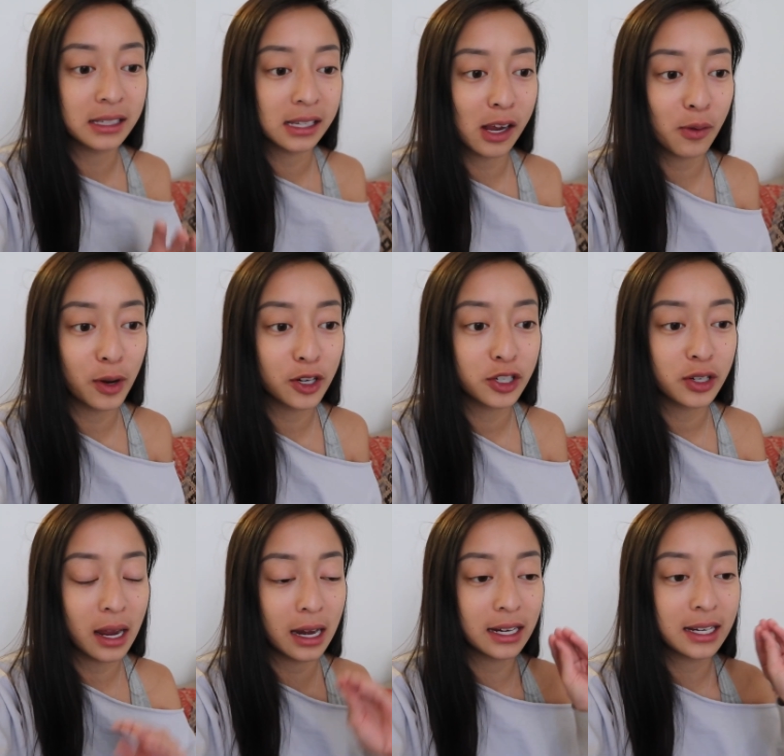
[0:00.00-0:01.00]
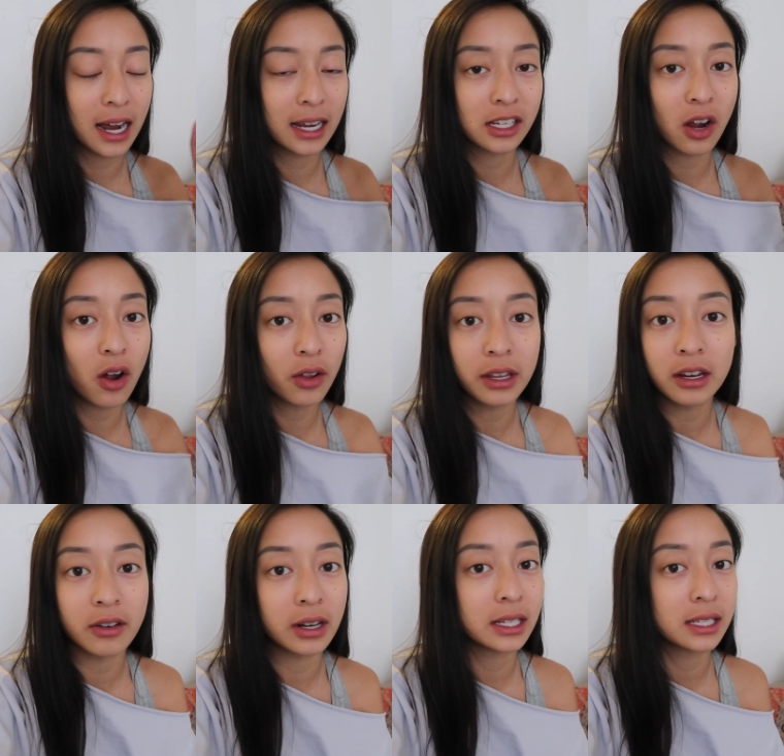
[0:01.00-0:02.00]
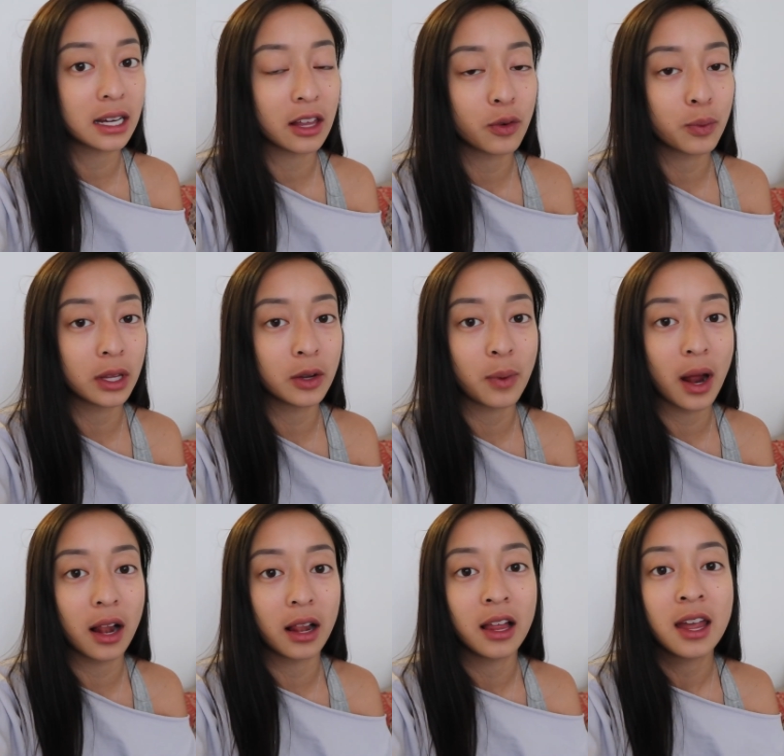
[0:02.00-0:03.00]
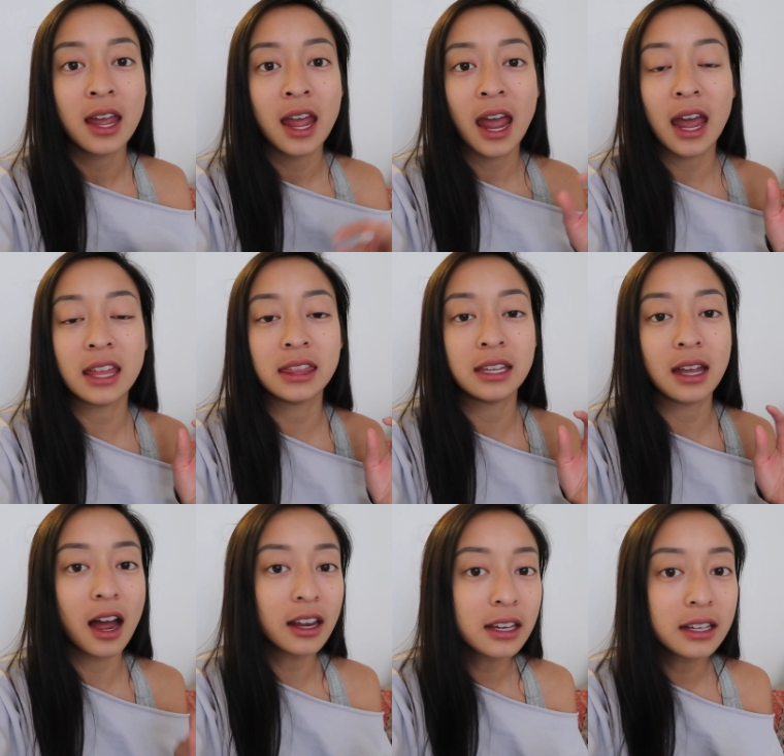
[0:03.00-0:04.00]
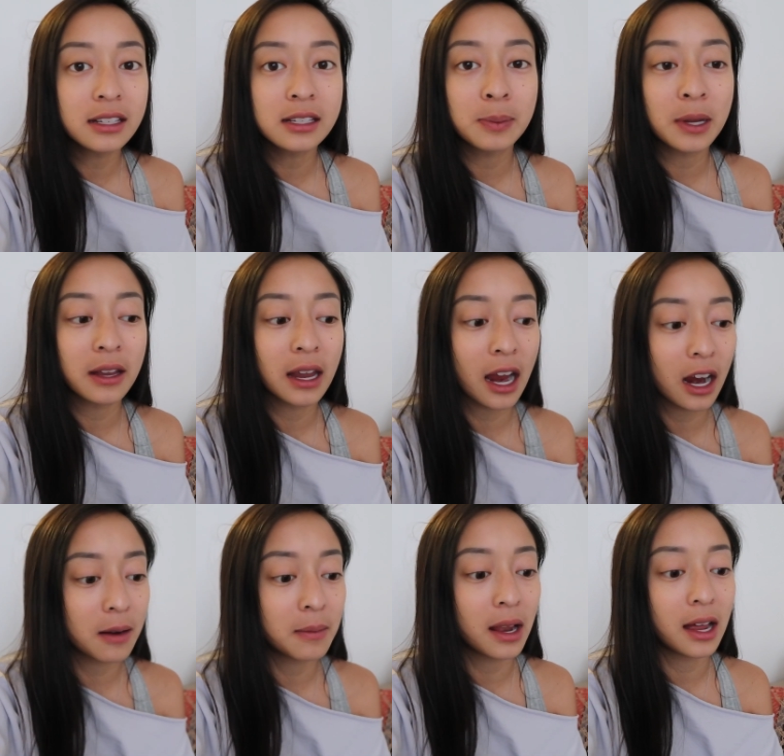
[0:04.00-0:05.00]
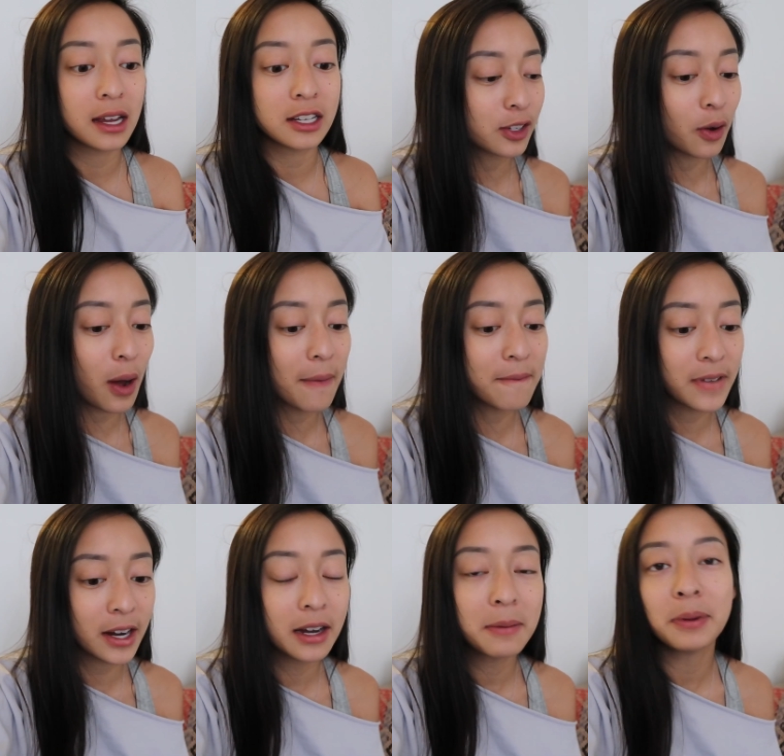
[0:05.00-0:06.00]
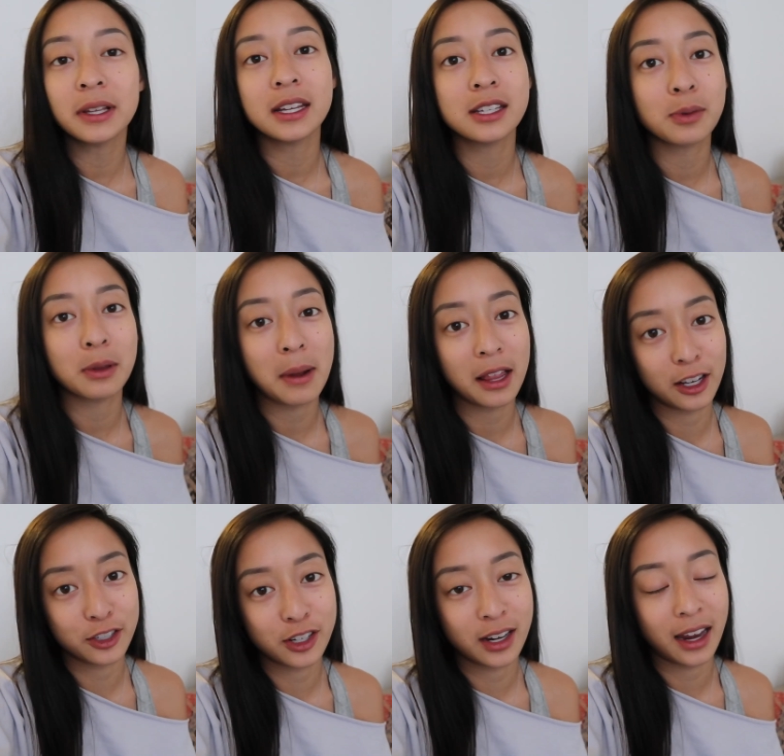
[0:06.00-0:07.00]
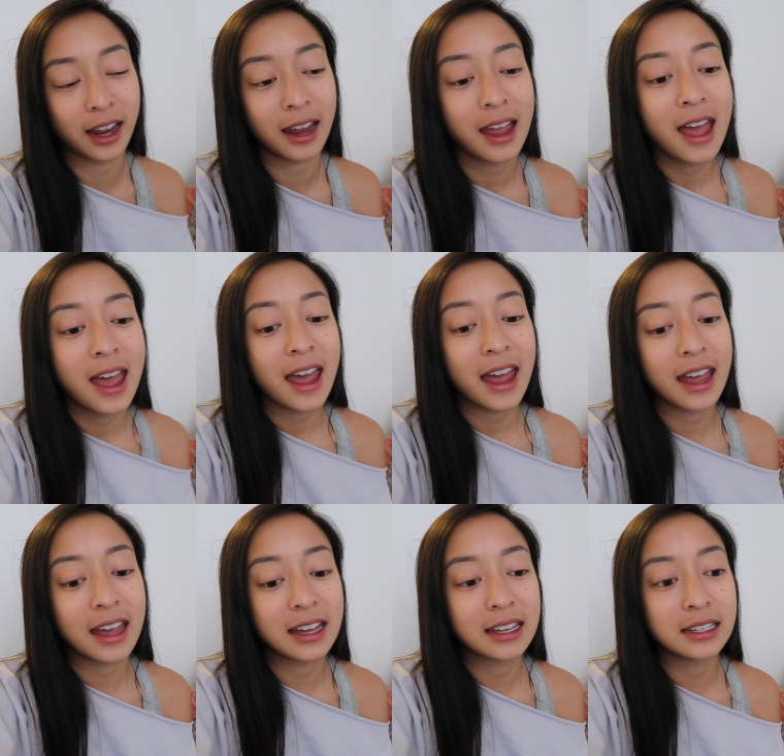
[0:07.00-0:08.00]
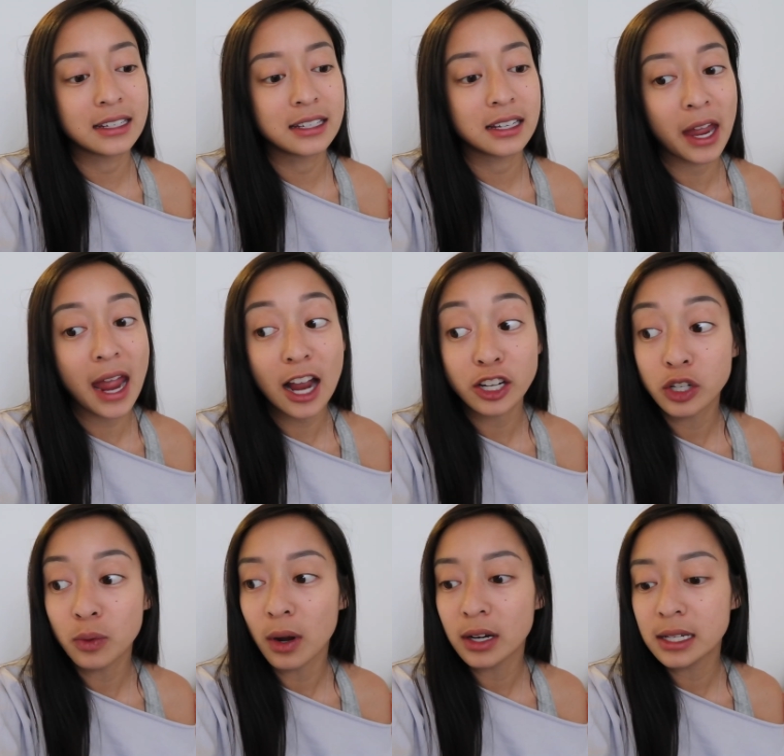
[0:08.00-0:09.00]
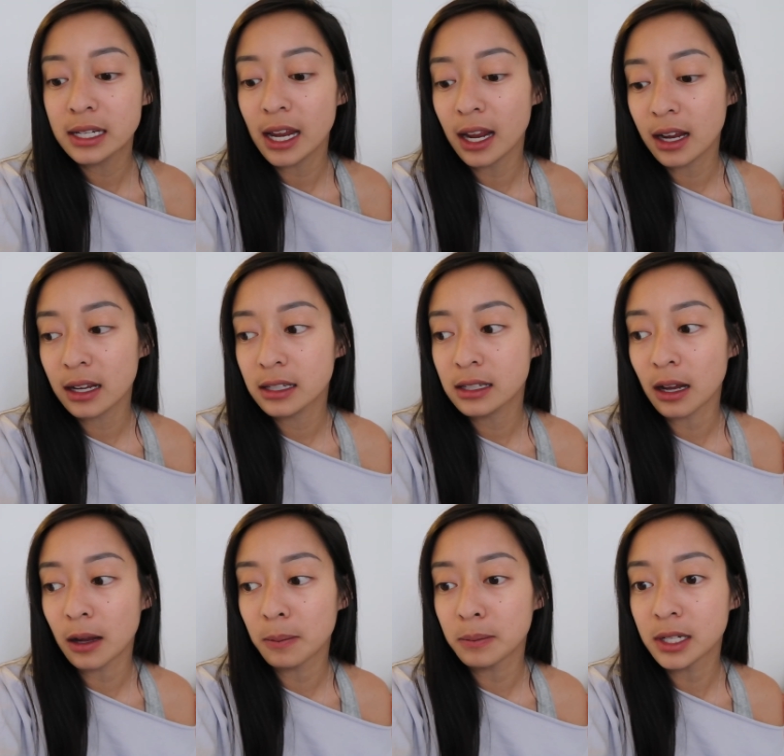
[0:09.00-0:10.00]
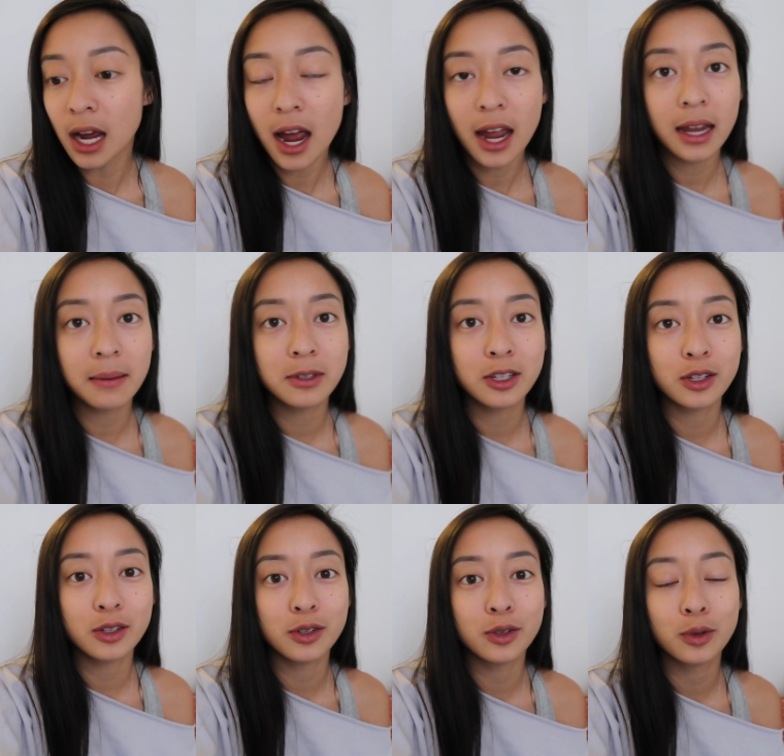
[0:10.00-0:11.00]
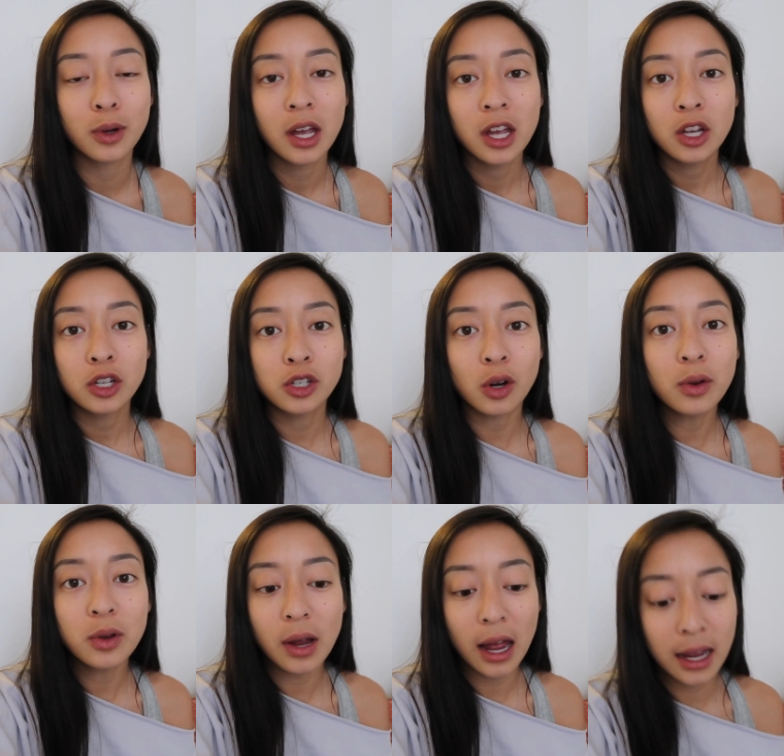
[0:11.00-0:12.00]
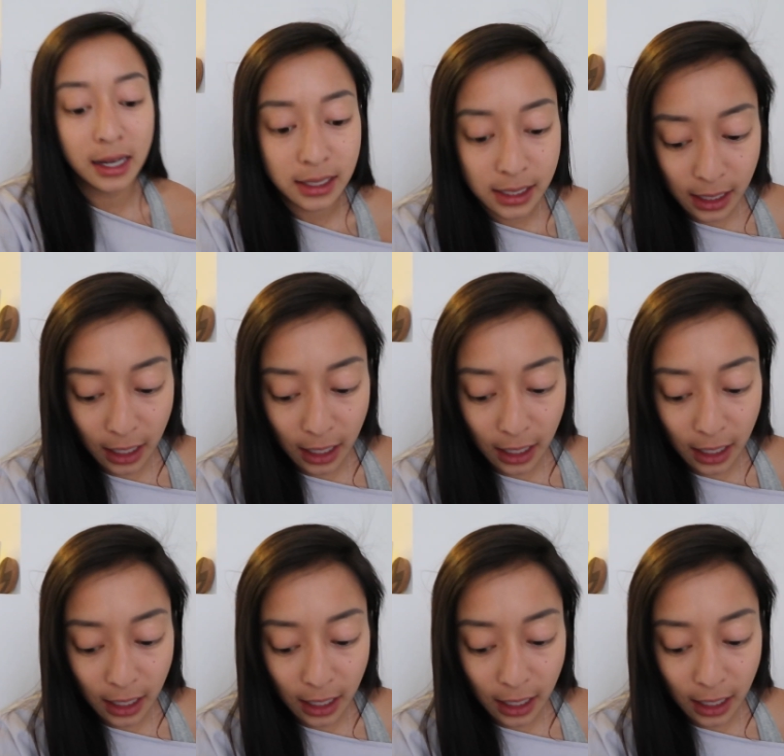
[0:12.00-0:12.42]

the sandwich and it ties all the ingredients together really well and the onions being caramelized. So I'm very pleased with my lunch today and I actually wanted to take some time to show you guys